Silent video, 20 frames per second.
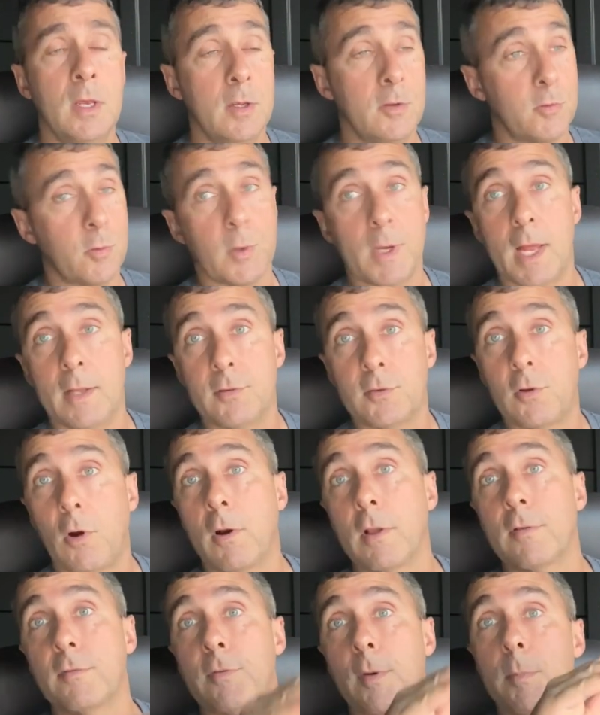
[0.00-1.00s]
So again,
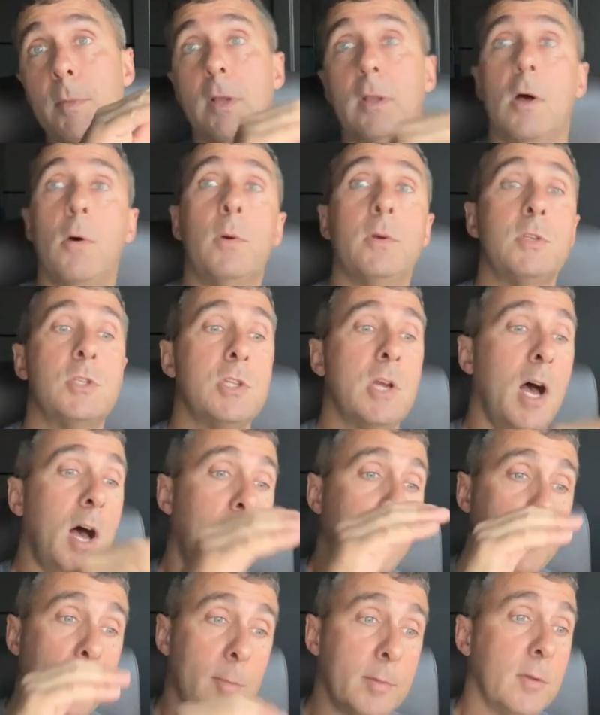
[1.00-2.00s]
starting from the lowest
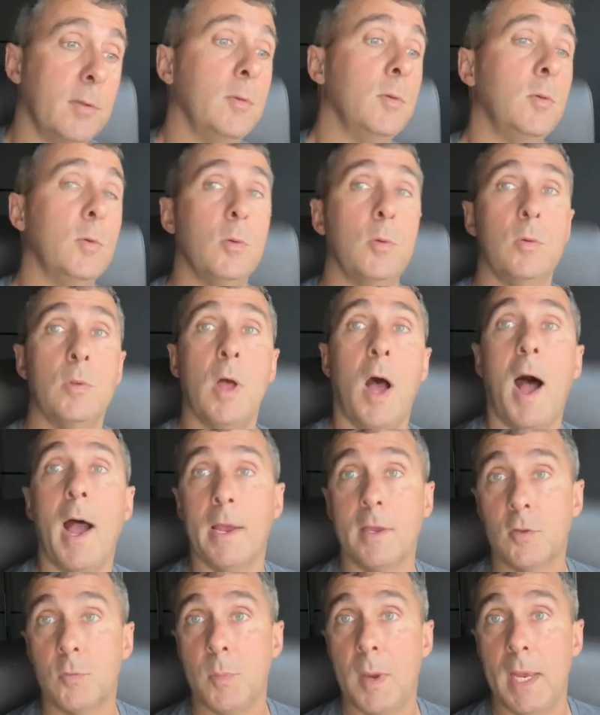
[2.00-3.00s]
job up to the
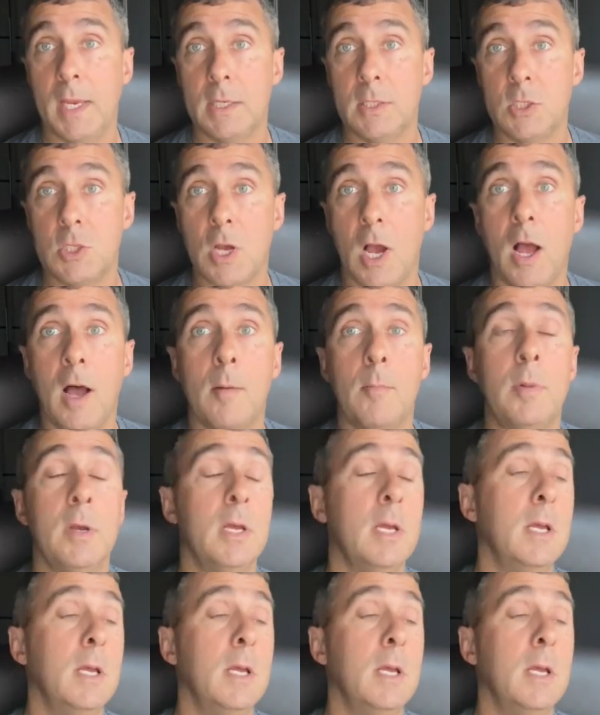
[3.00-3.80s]
highest paying job